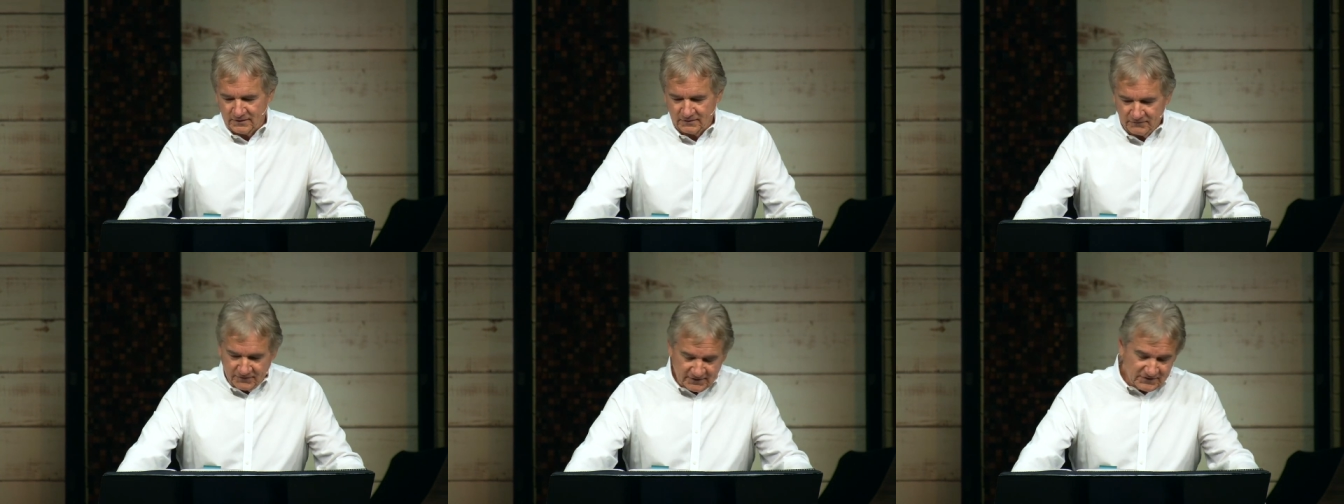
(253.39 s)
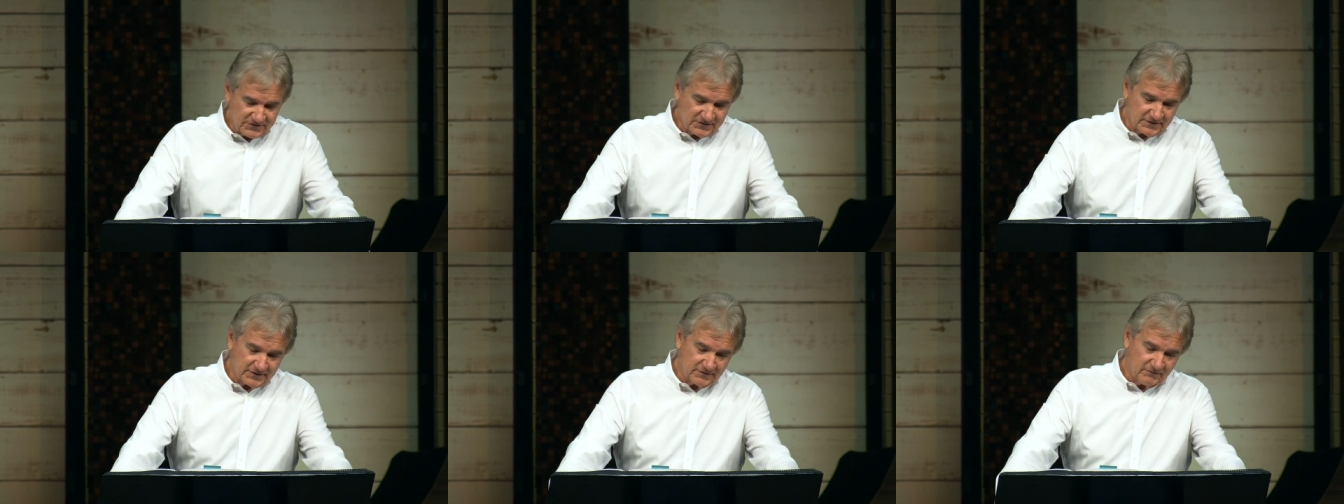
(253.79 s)

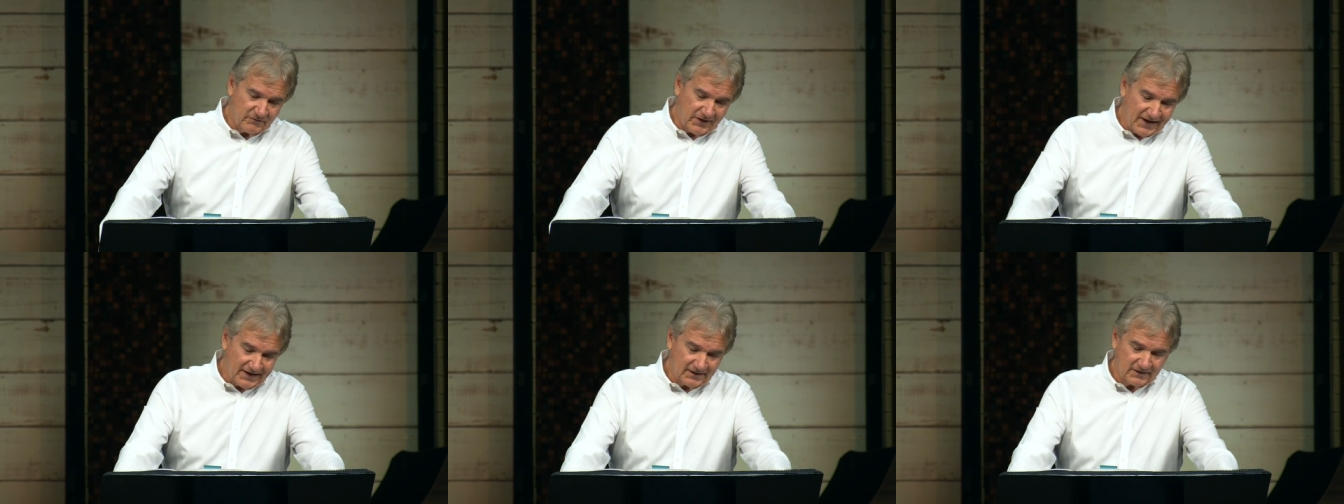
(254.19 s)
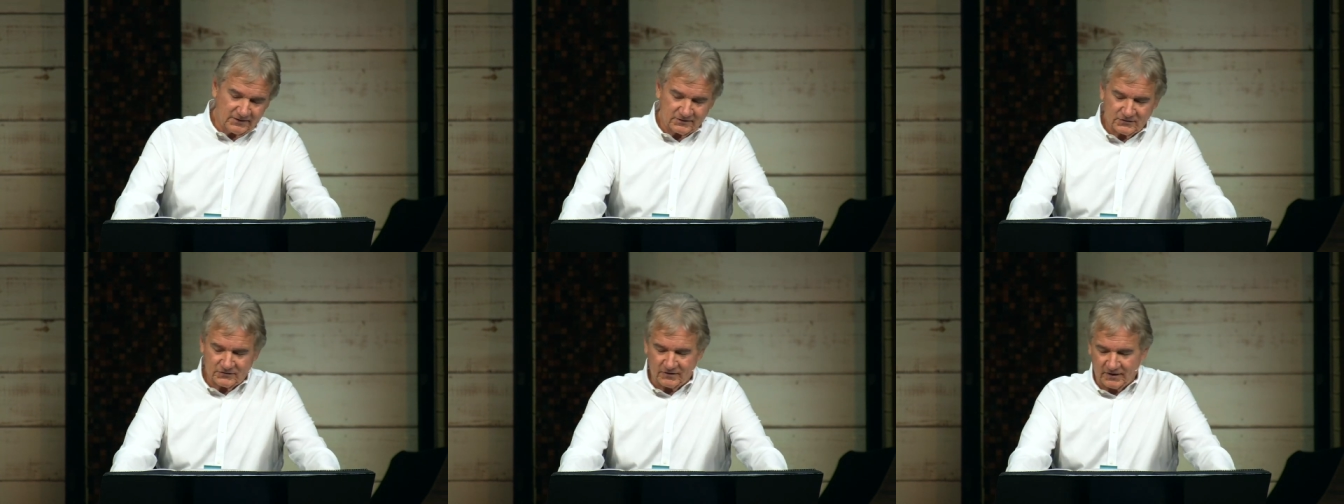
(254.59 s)
Division,
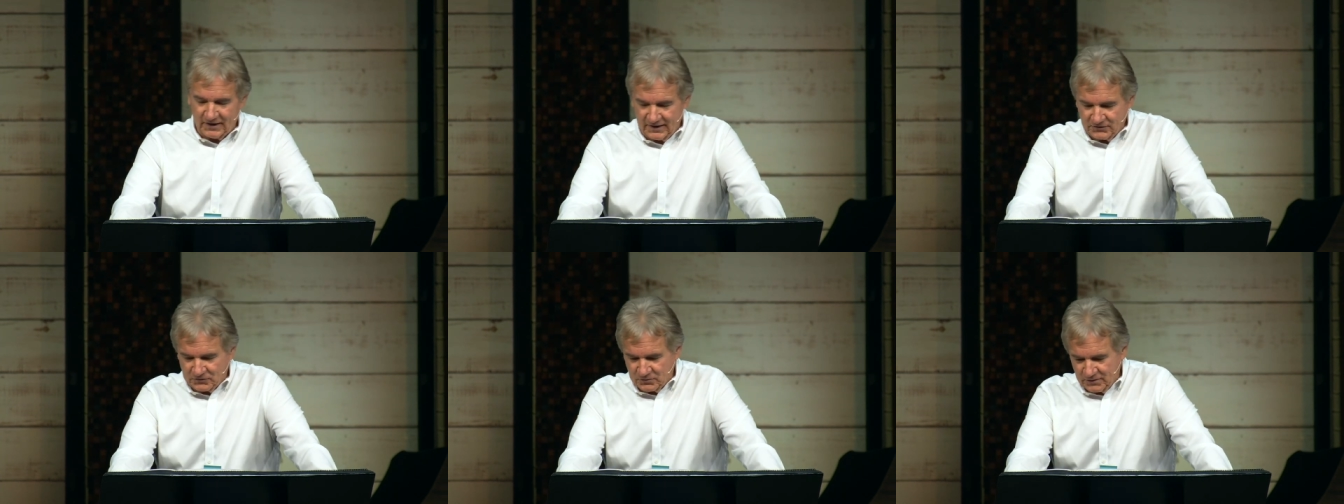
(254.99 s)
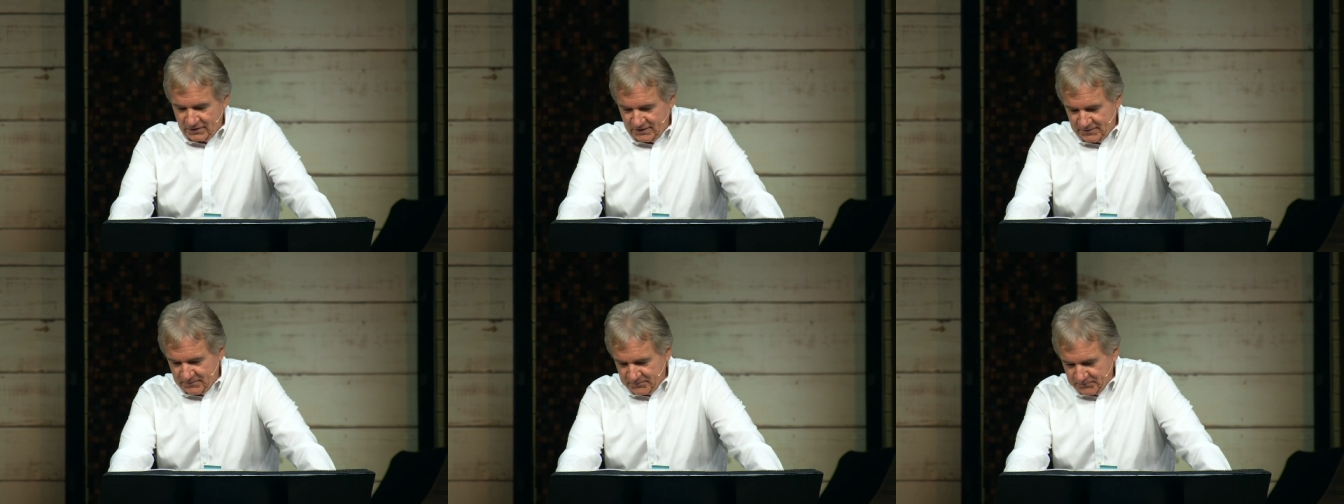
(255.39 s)
violence,
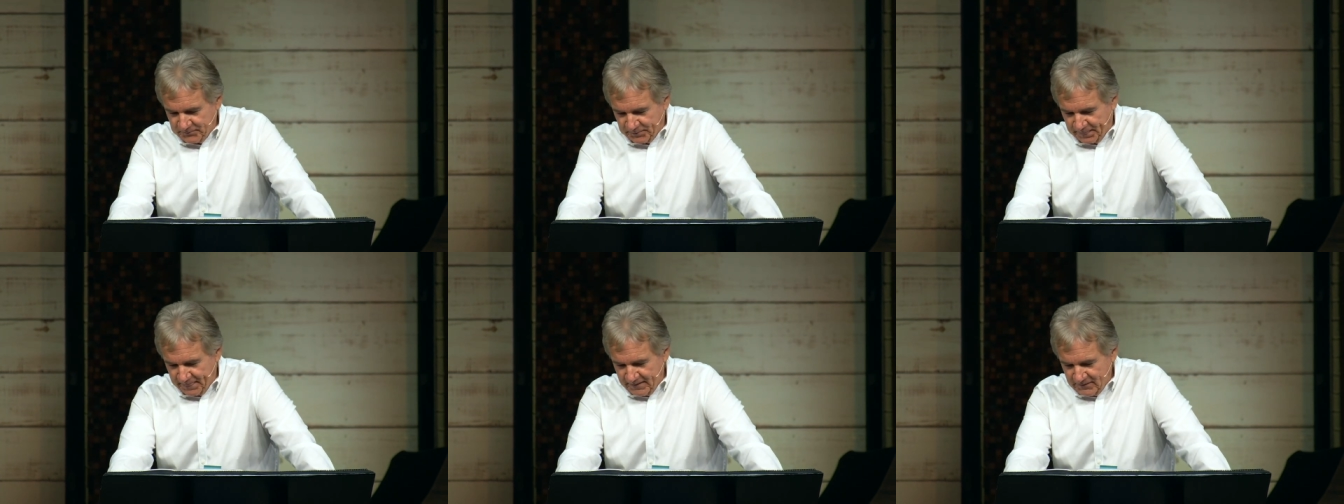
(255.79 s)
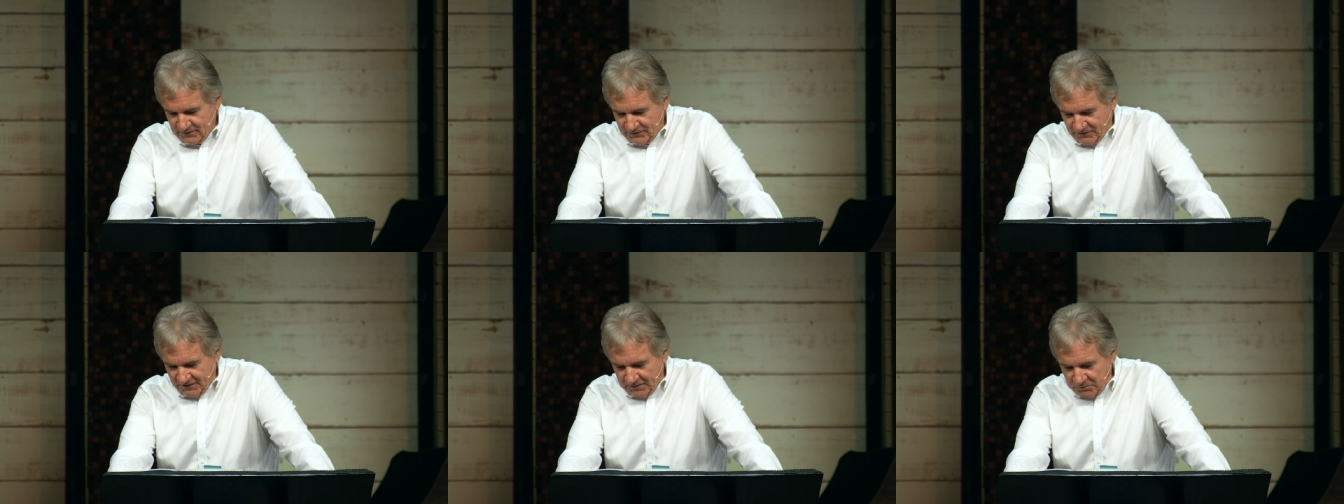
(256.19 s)
hatred
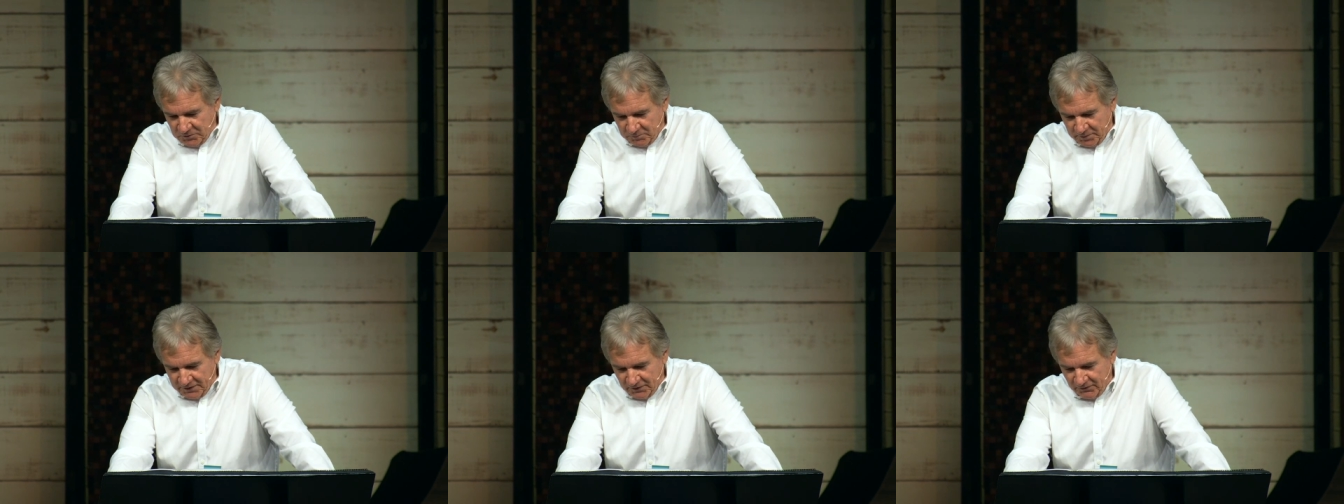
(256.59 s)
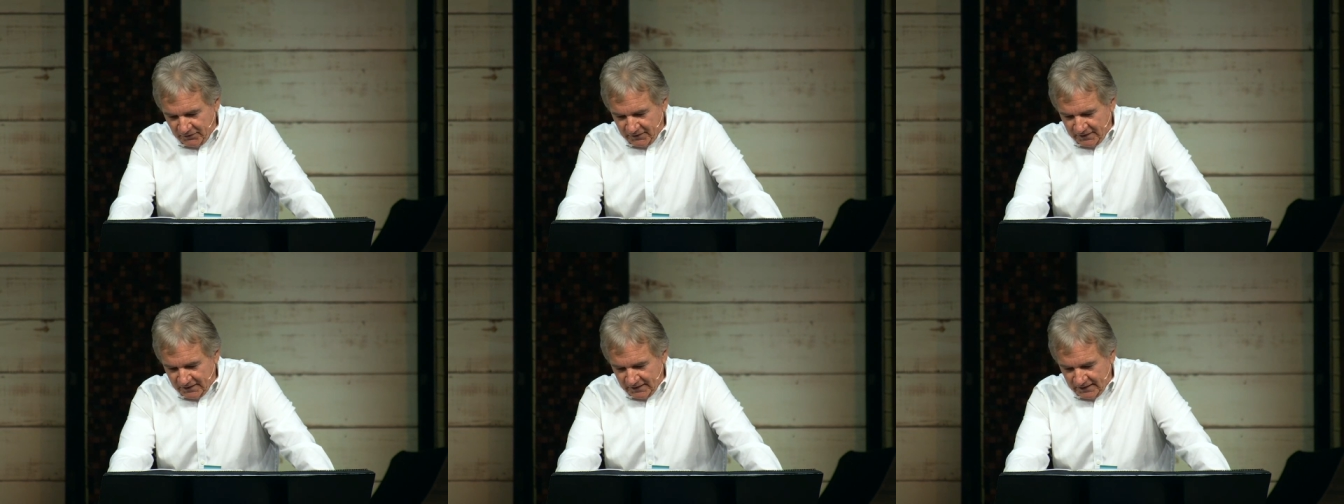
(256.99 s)
seem to be
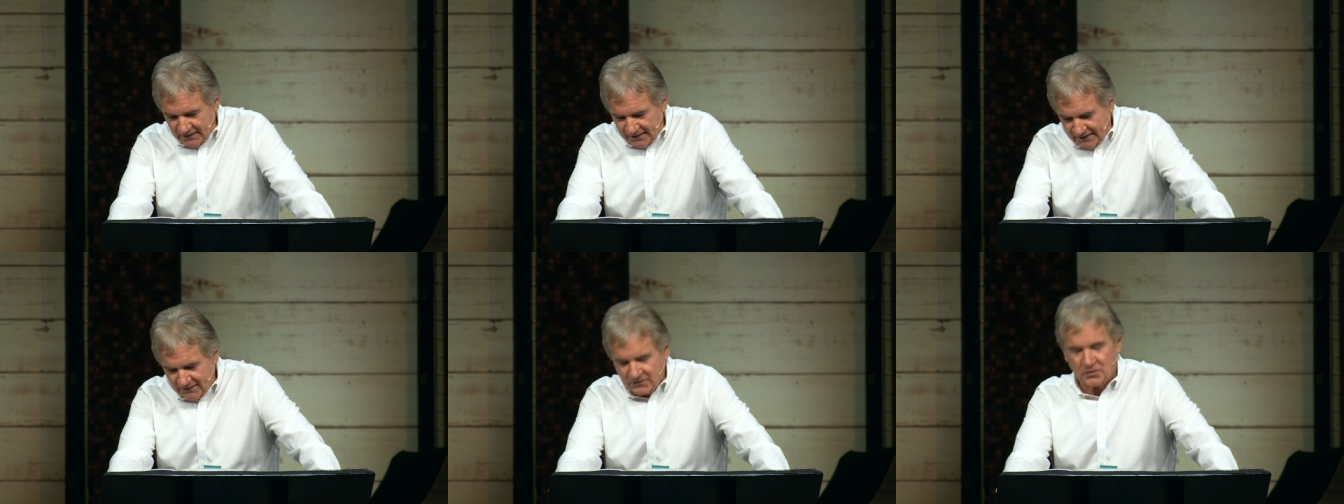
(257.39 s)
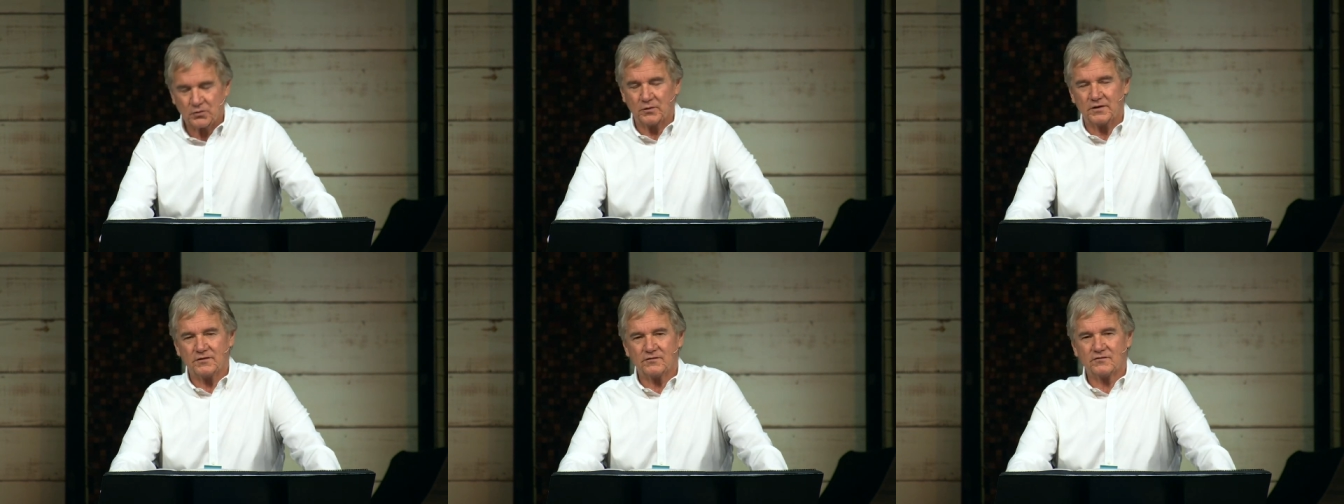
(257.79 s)
on the
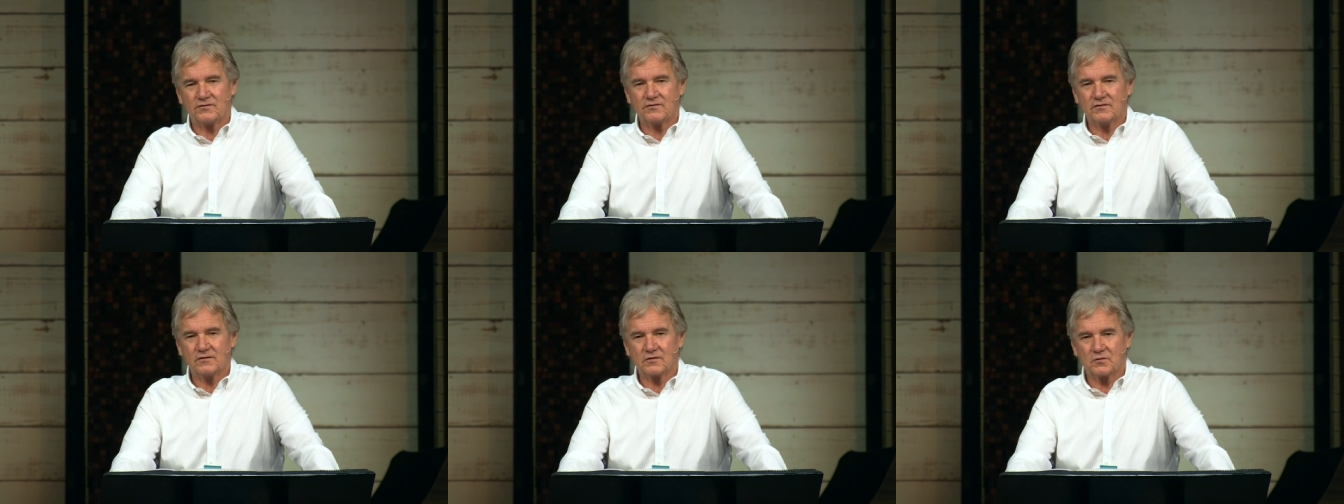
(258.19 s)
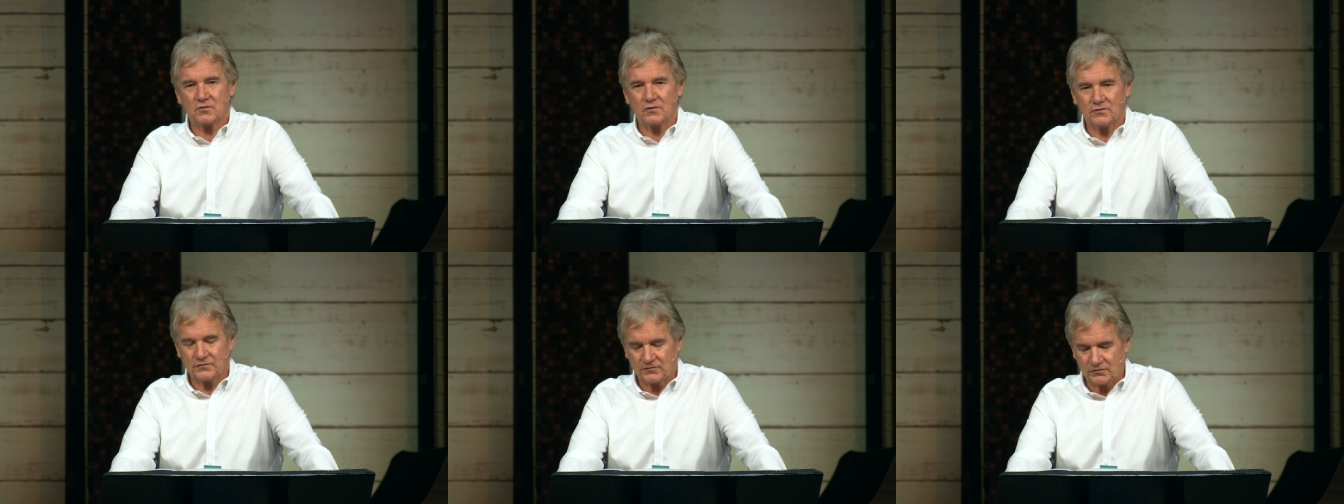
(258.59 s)
increase
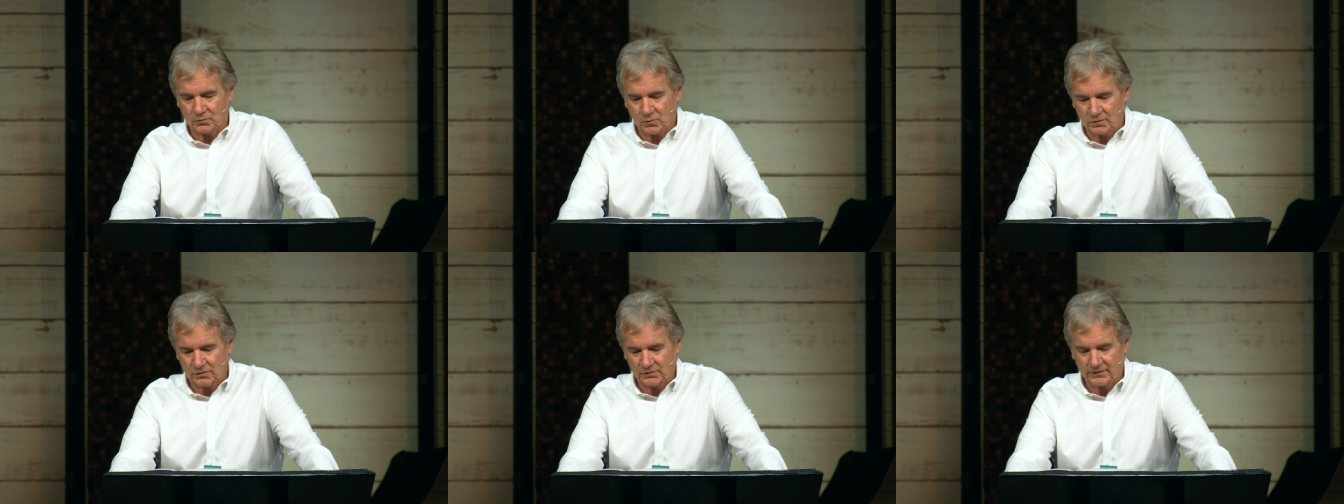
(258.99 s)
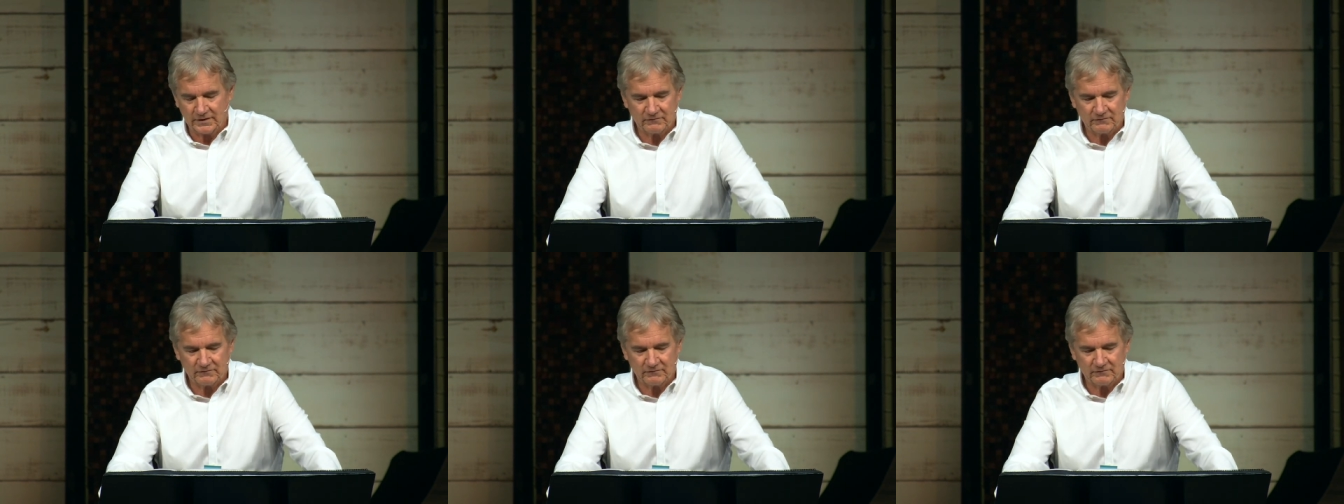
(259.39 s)
across the world.